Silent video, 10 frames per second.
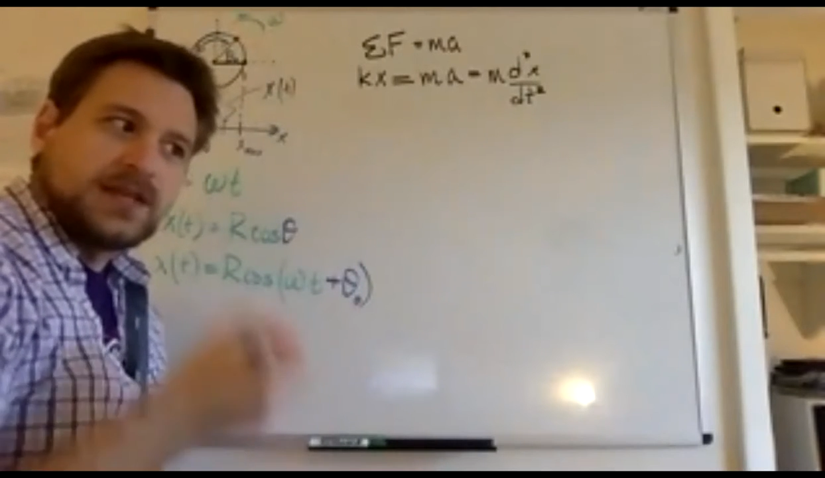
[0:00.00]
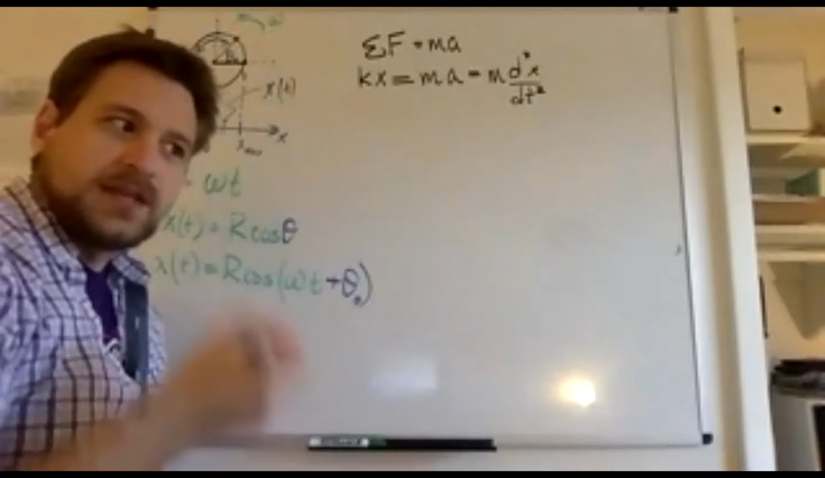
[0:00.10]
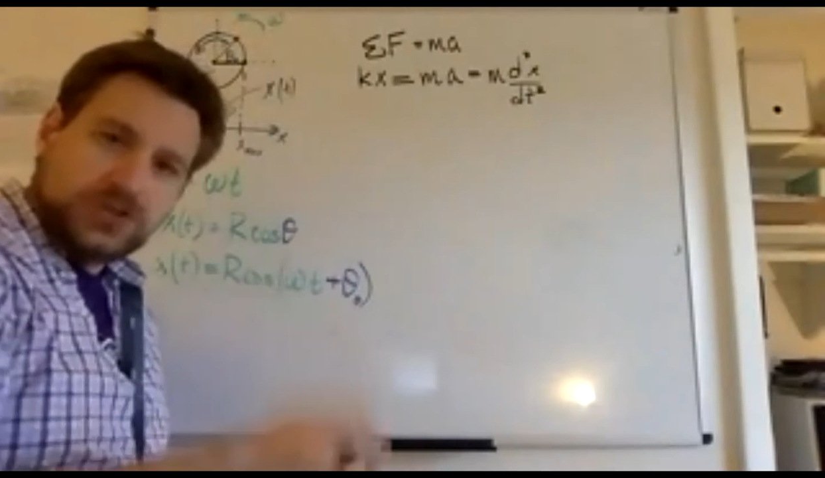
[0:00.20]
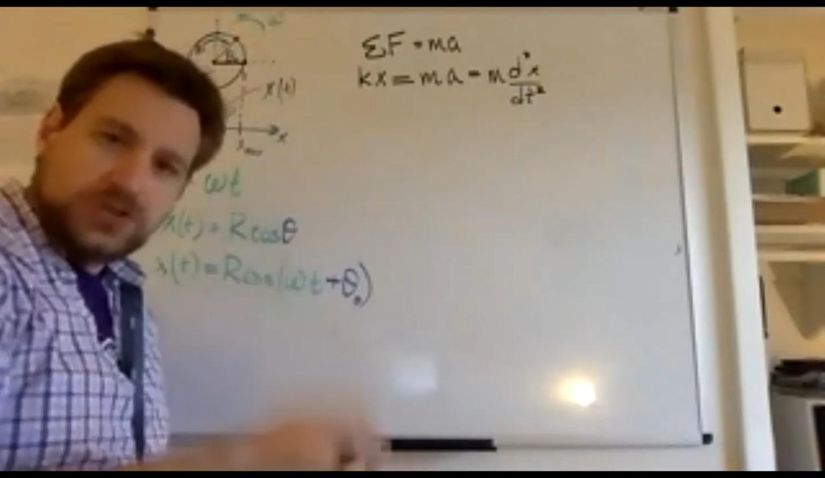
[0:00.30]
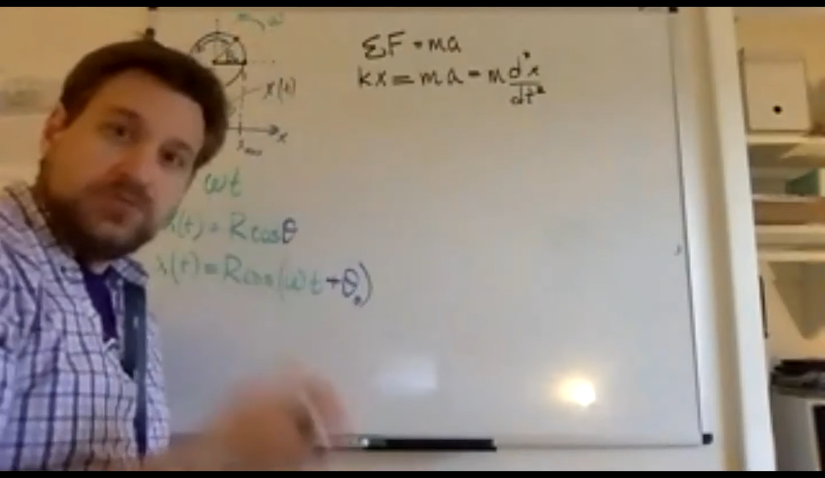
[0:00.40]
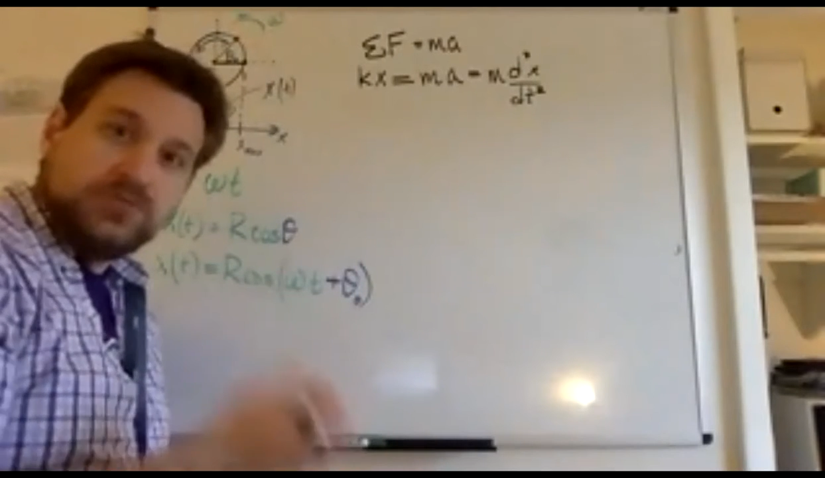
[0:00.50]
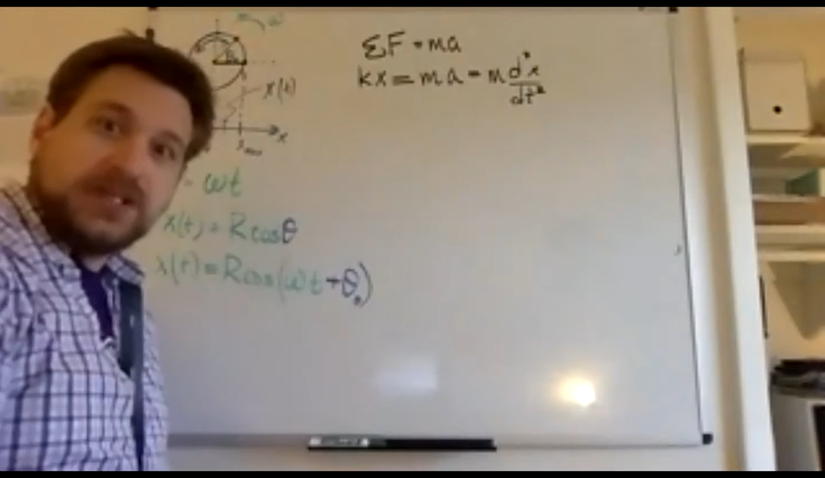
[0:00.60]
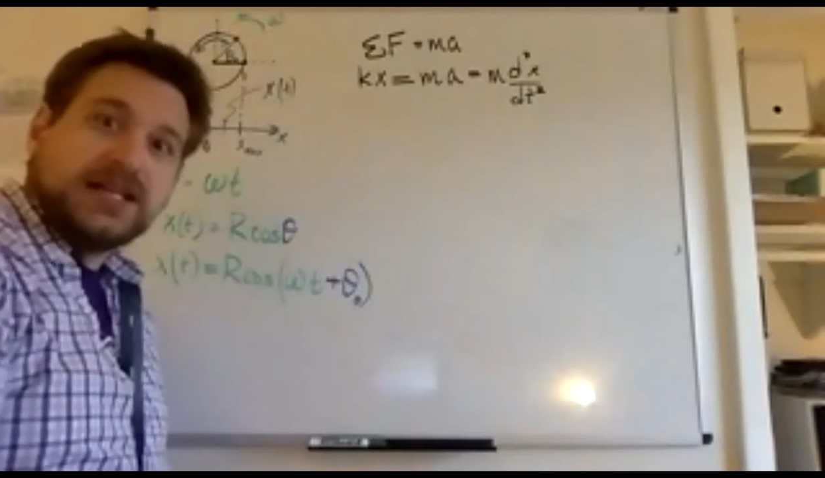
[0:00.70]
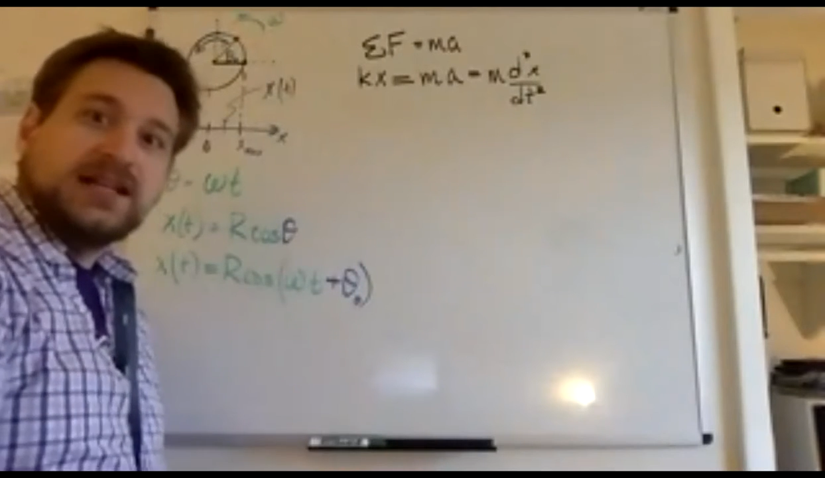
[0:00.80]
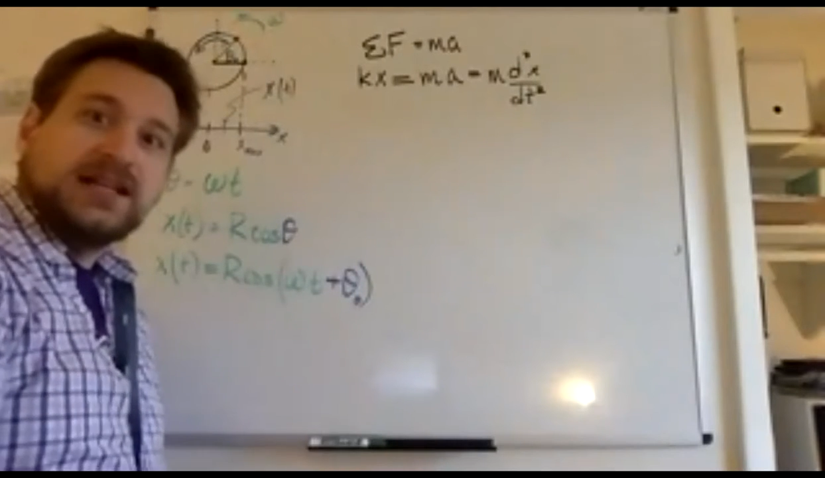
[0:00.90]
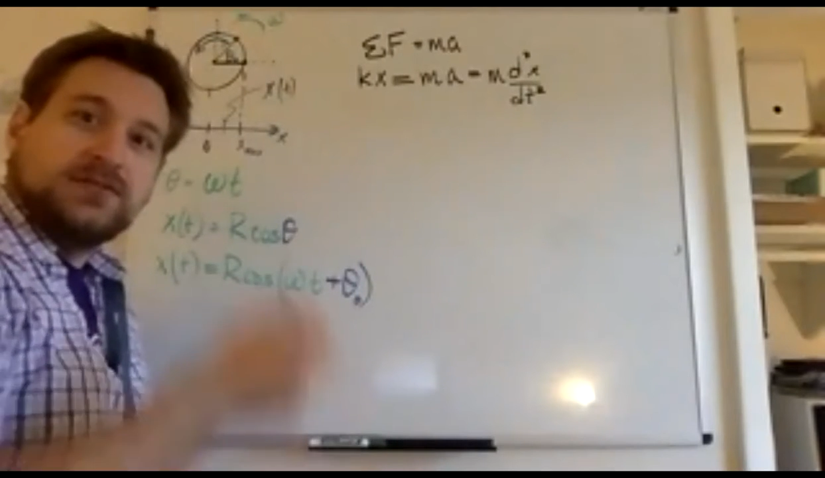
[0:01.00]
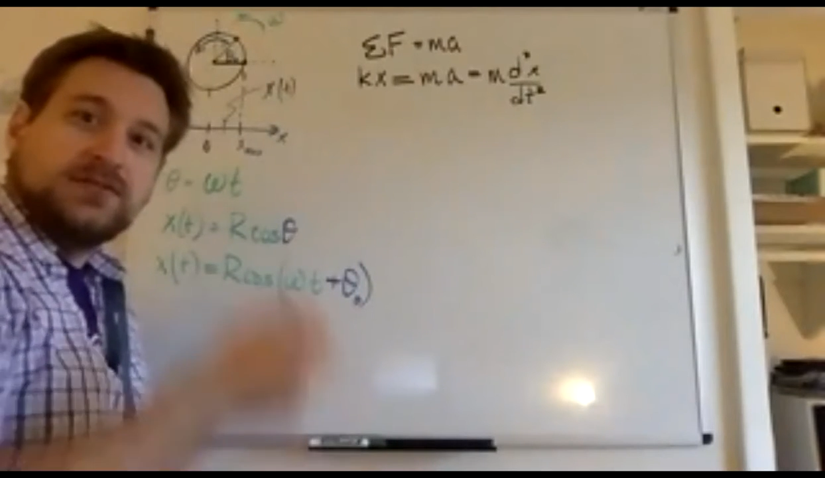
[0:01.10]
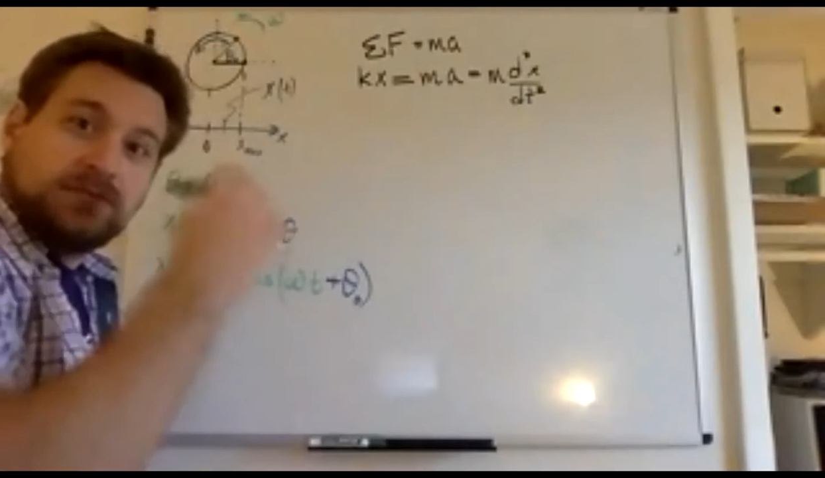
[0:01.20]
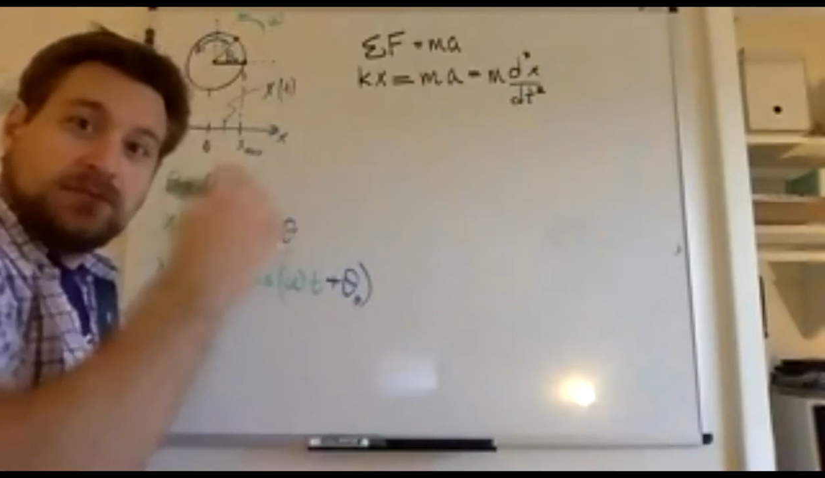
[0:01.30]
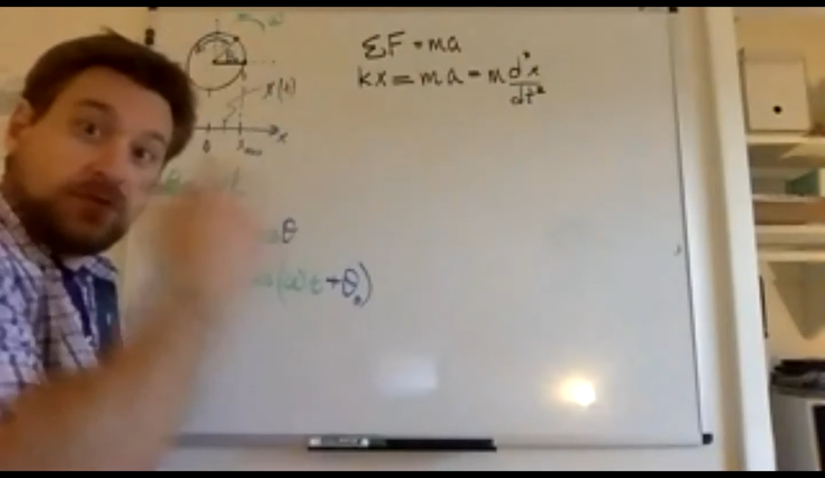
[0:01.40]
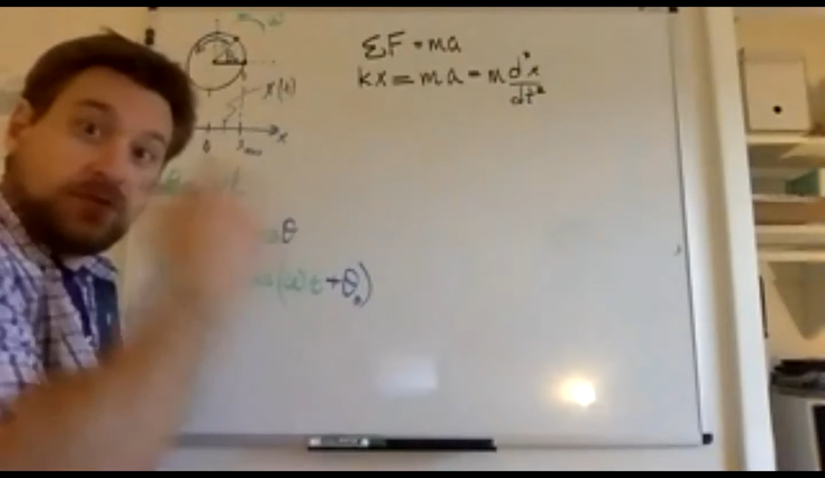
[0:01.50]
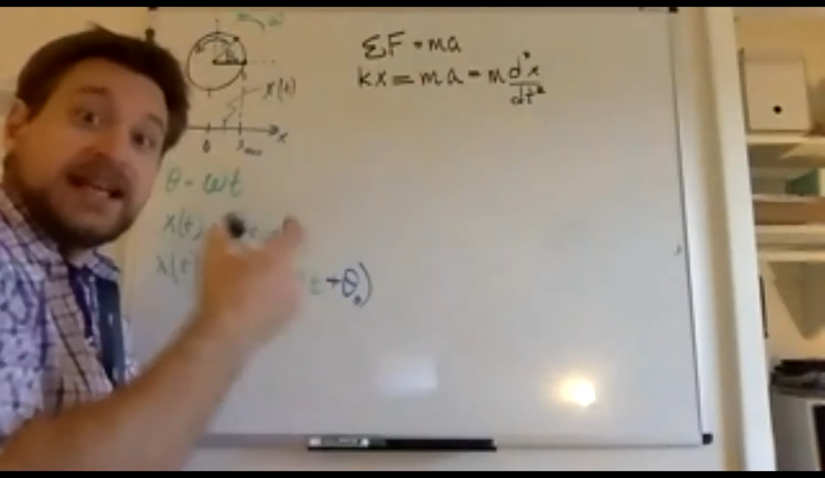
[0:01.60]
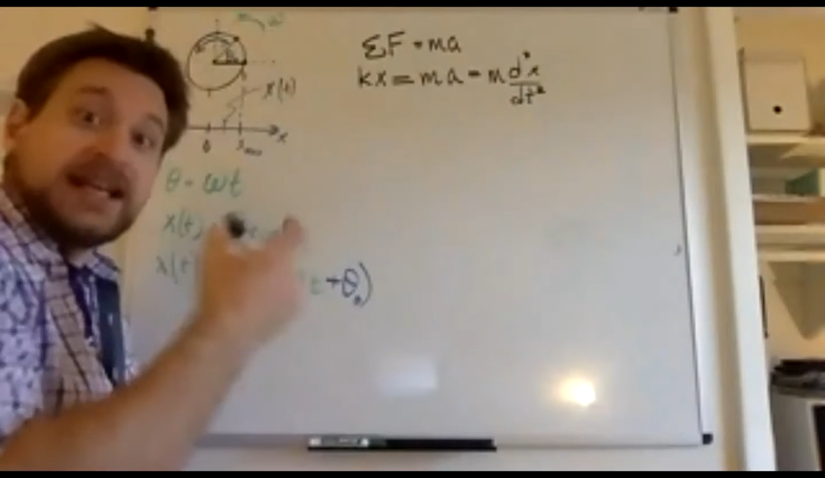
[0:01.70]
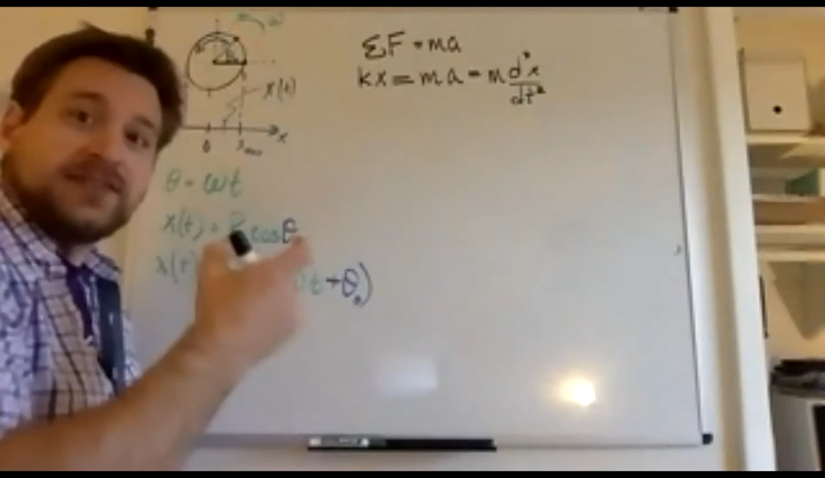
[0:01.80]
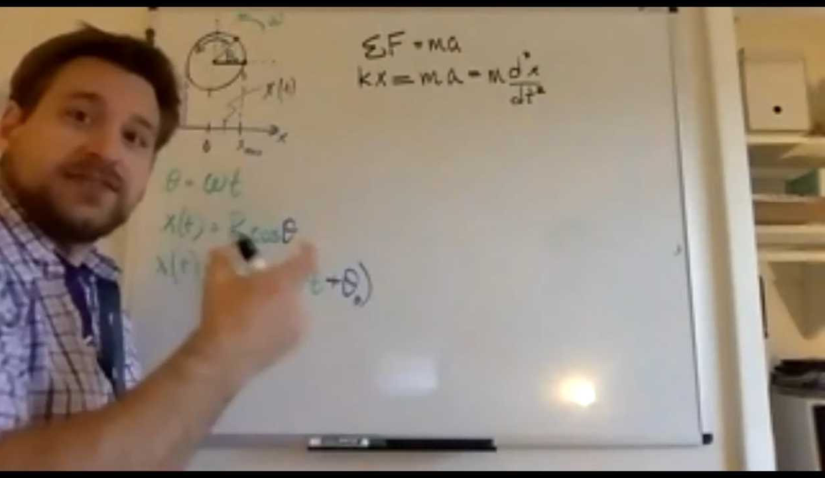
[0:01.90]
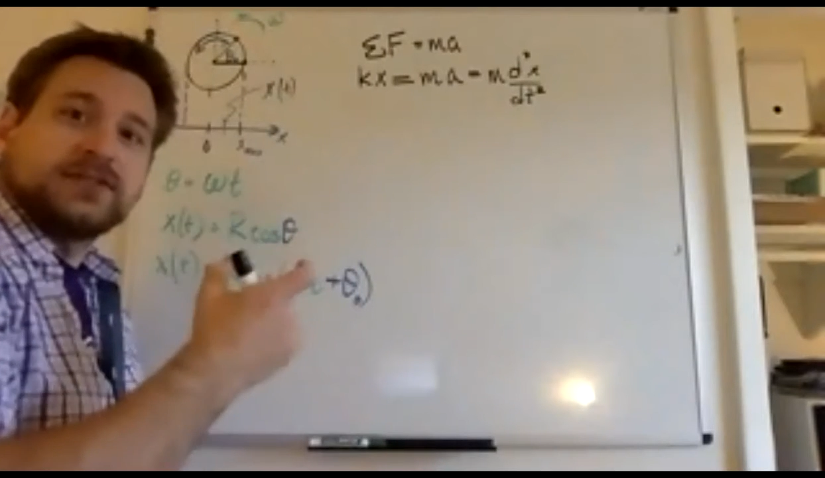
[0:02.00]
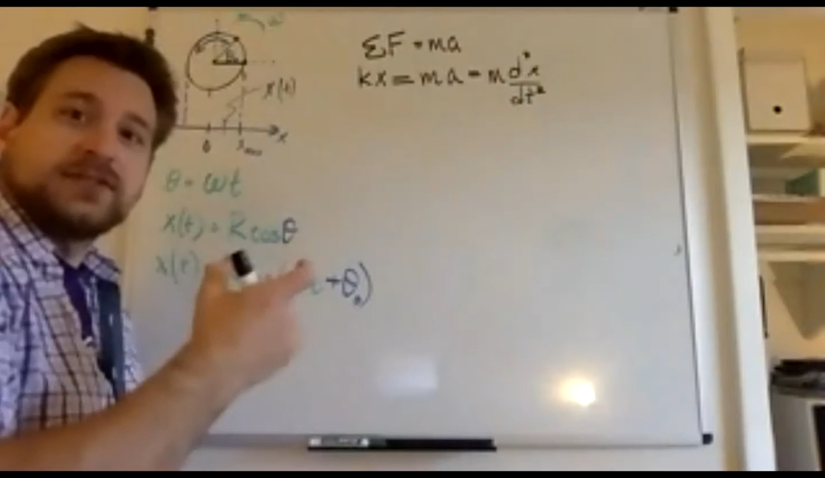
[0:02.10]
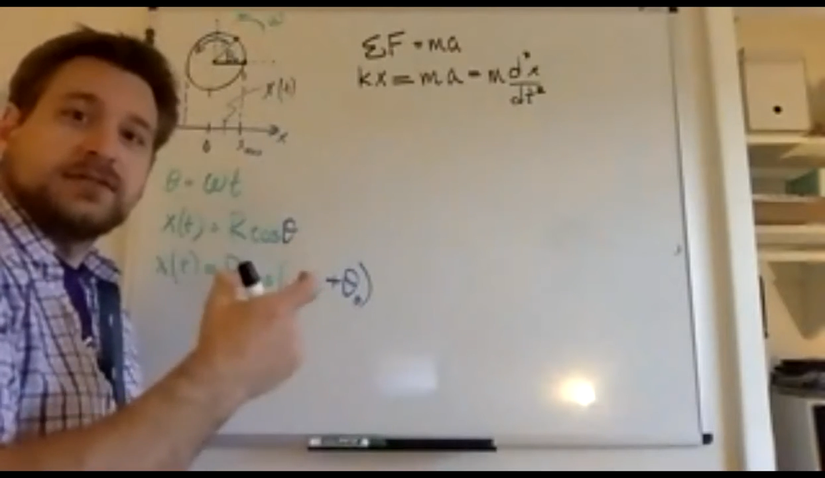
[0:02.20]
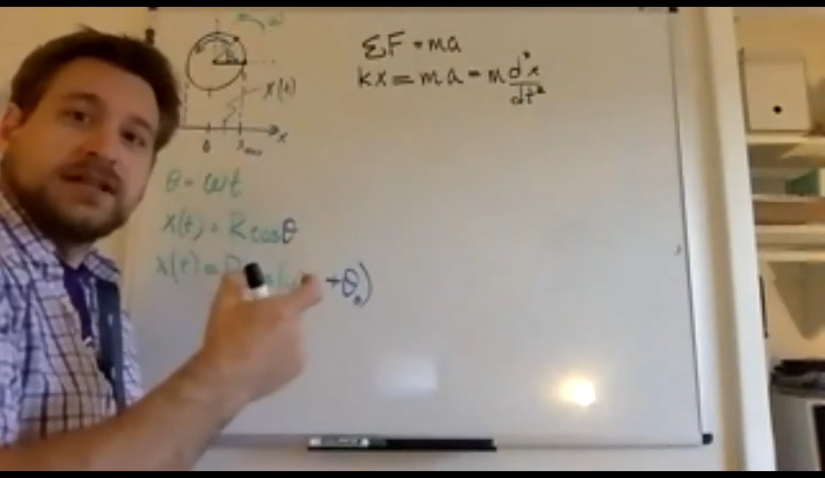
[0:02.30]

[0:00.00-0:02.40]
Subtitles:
should be the radius.